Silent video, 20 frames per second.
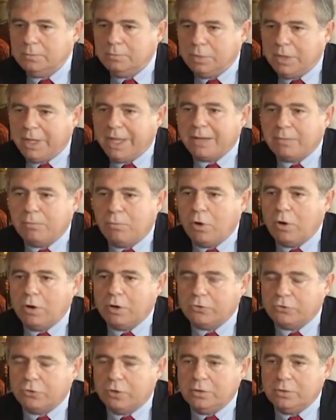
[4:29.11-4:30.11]
black
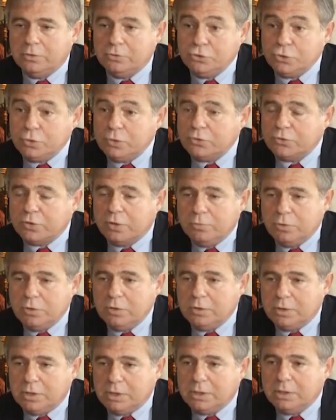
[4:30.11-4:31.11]
marks on the Jewish
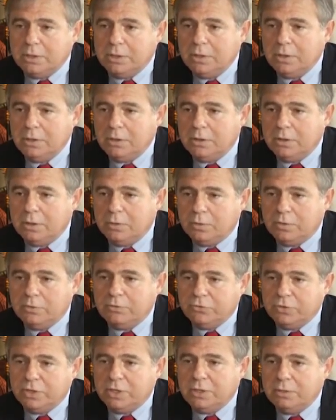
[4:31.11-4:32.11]
community that we've
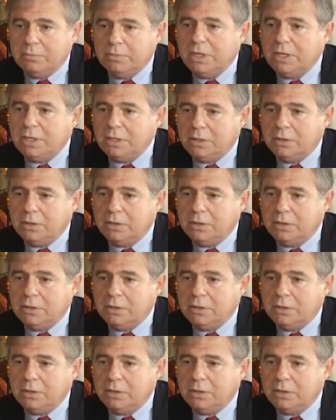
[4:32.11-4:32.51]
seen in many